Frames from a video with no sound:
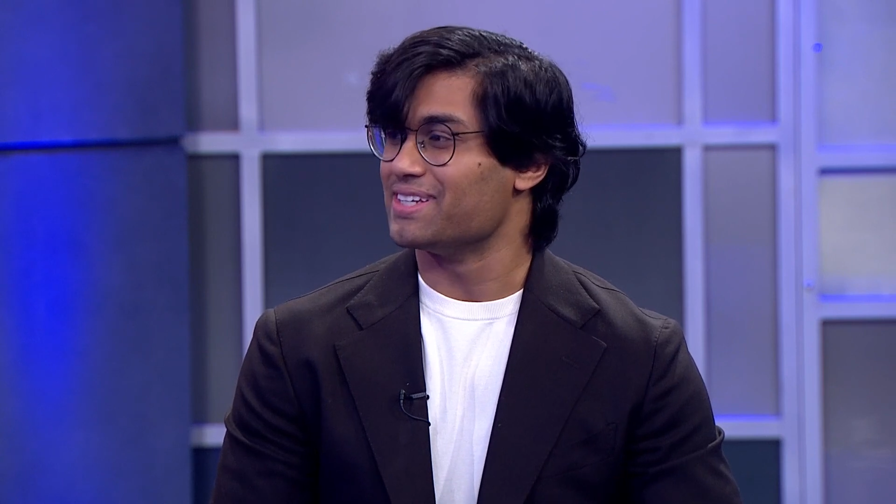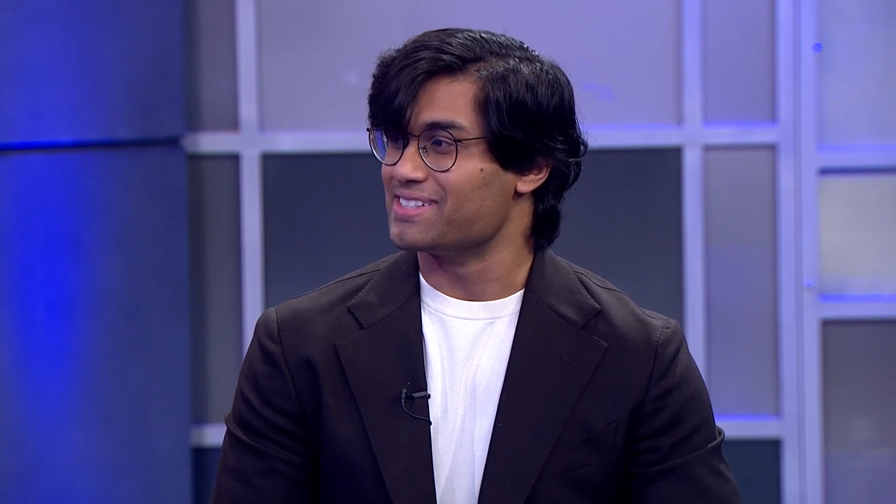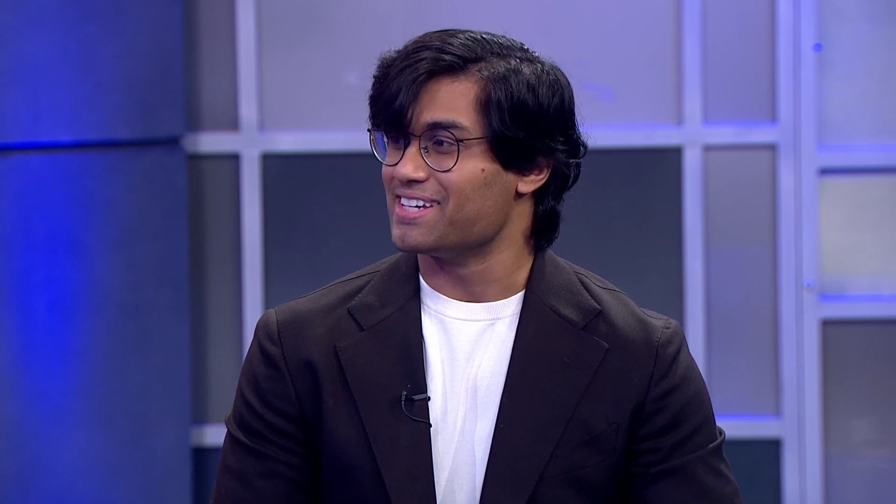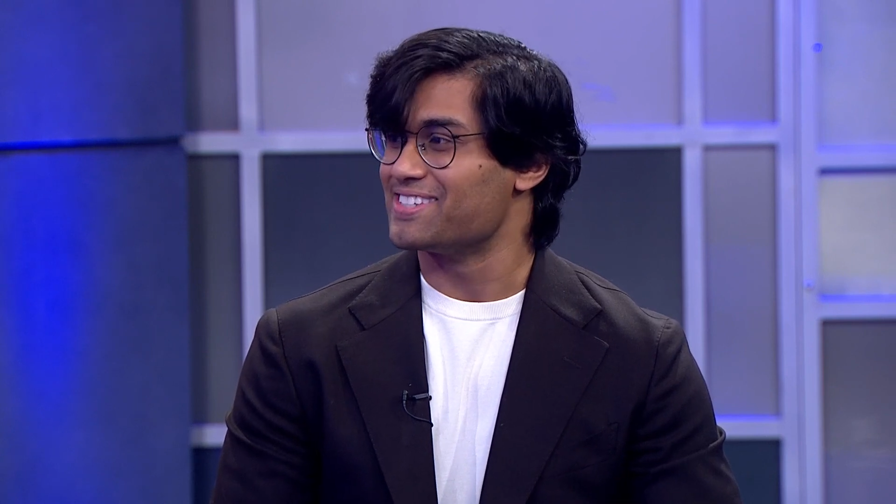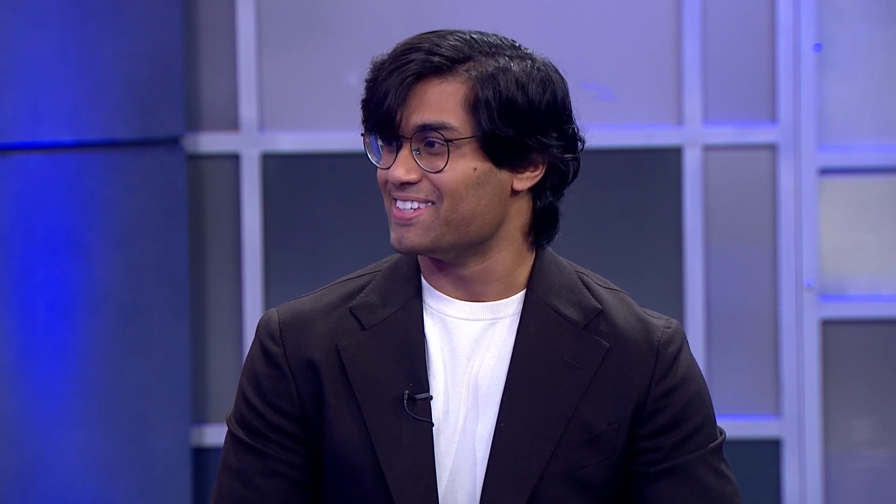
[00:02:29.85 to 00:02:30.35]
can
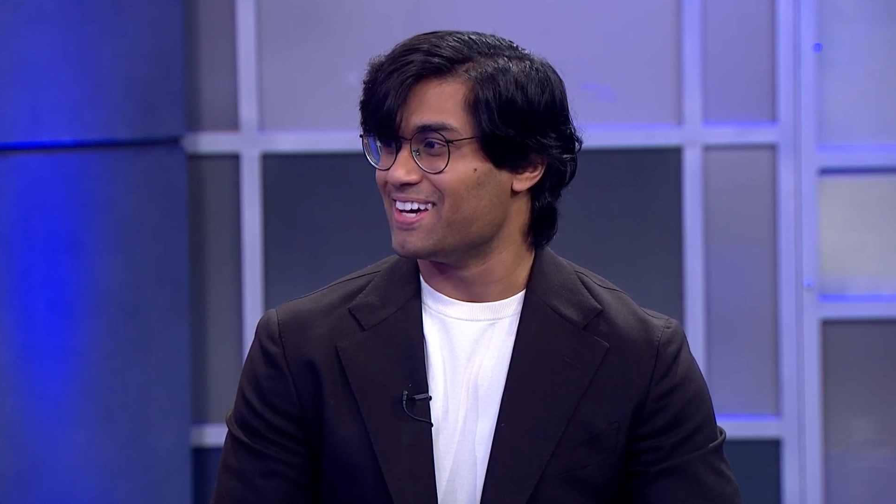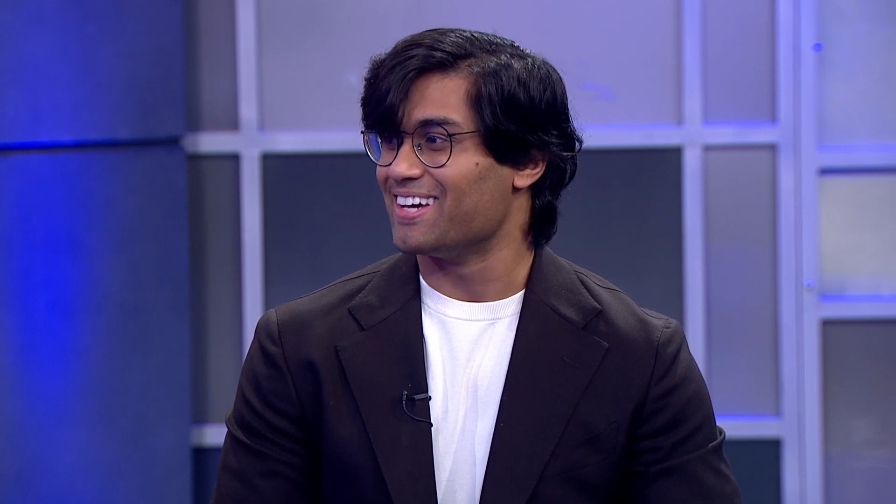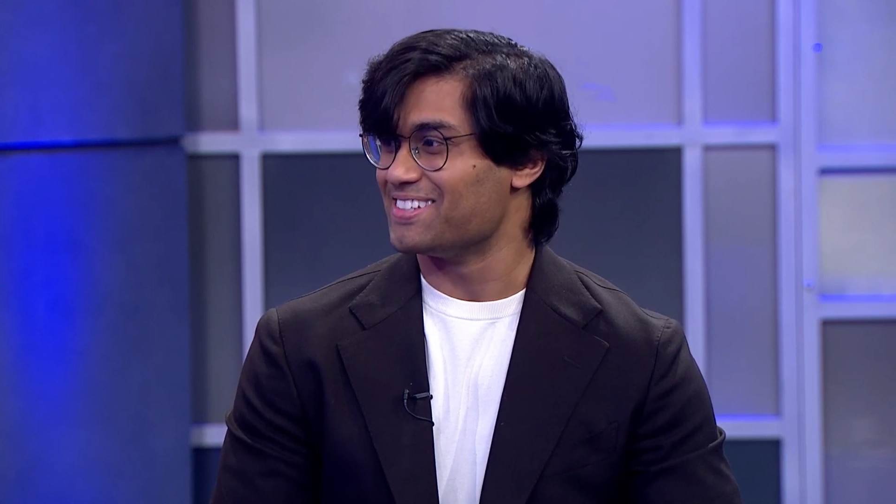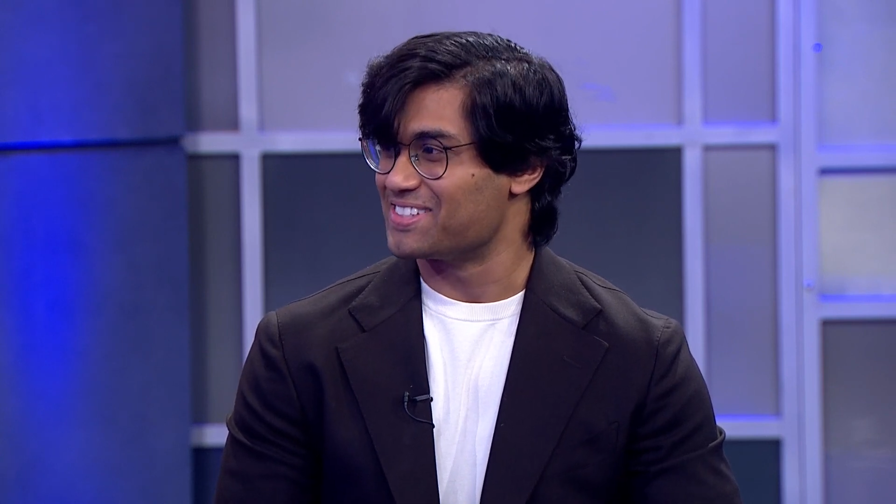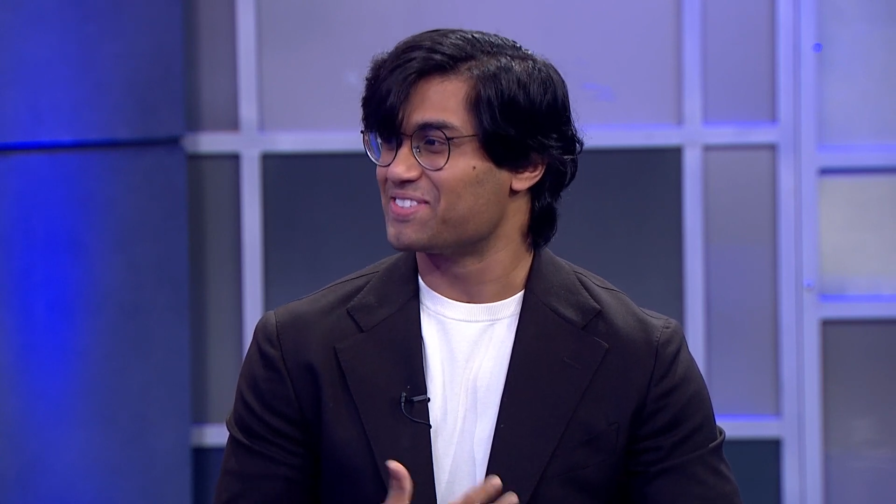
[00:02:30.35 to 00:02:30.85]
attest to
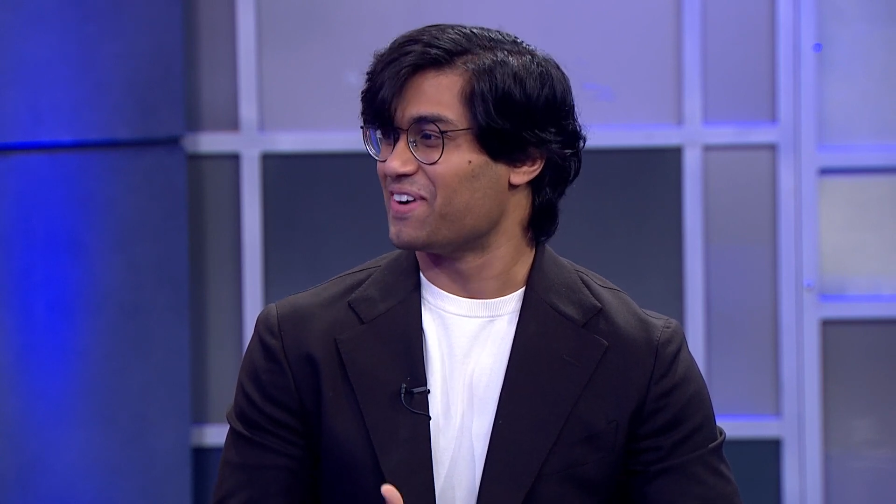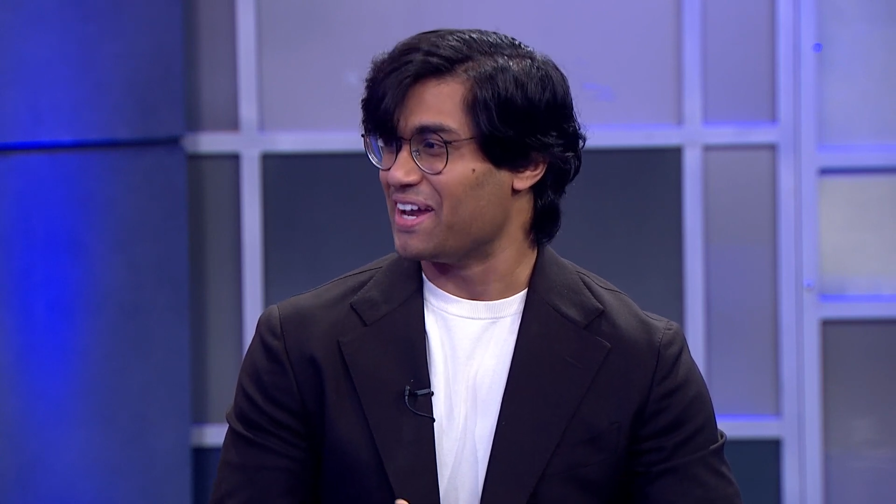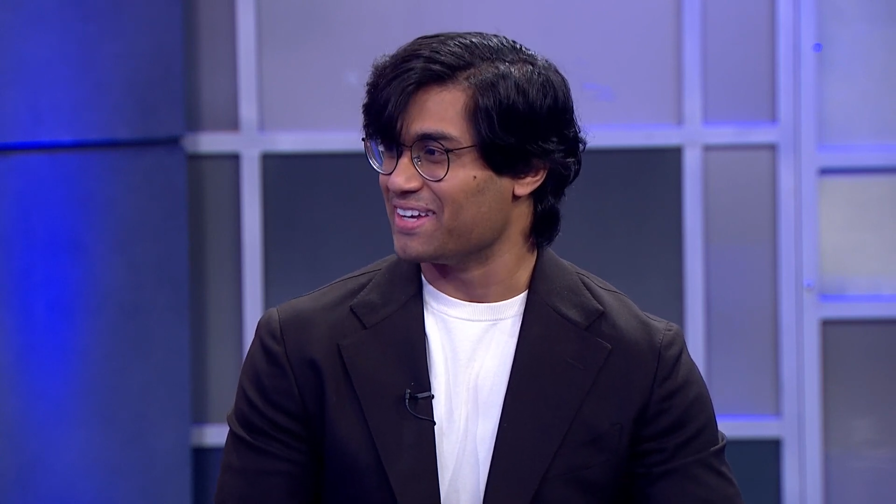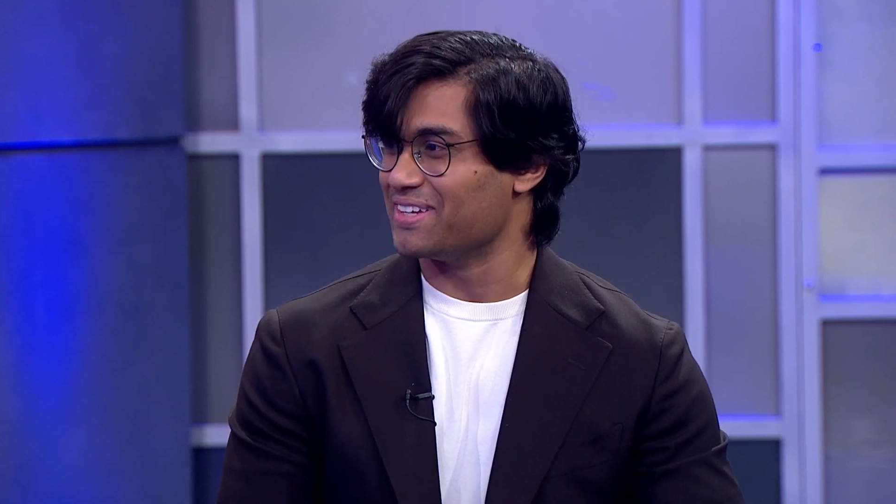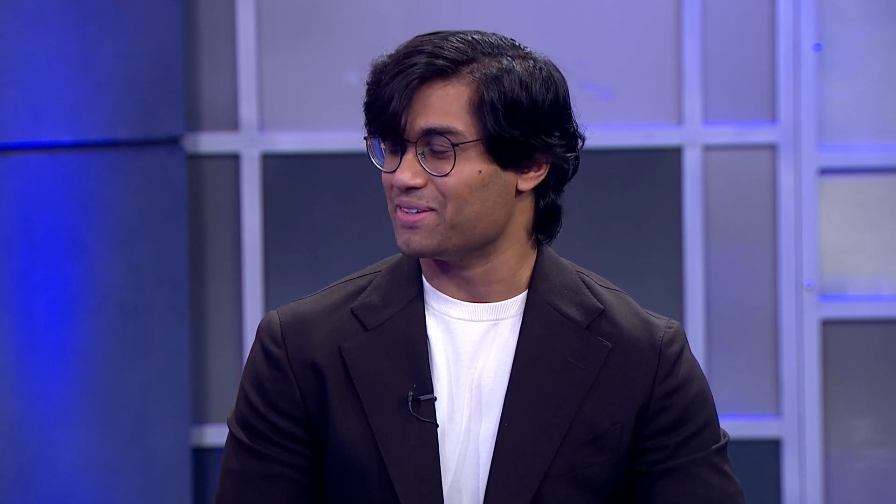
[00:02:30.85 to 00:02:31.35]
that, just
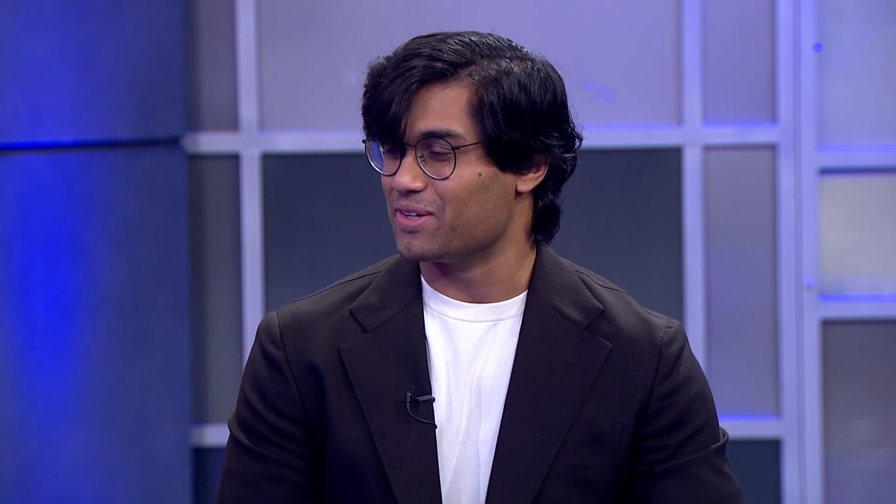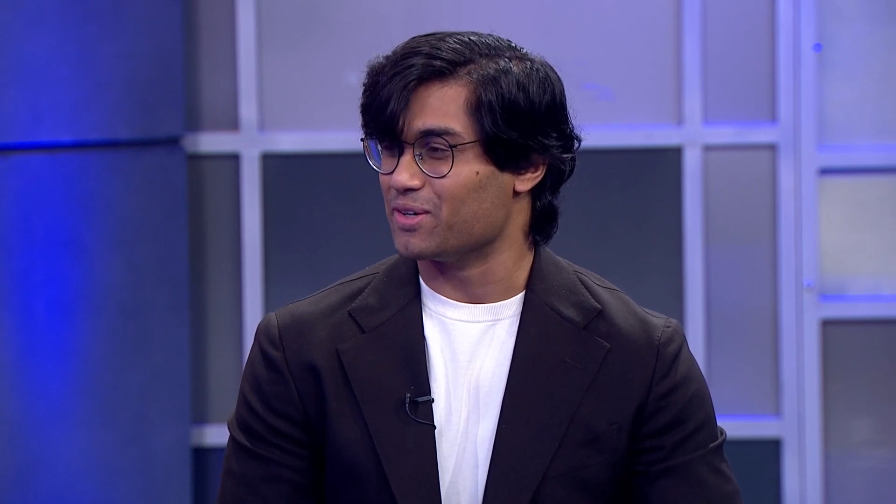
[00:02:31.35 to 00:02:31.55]
finding it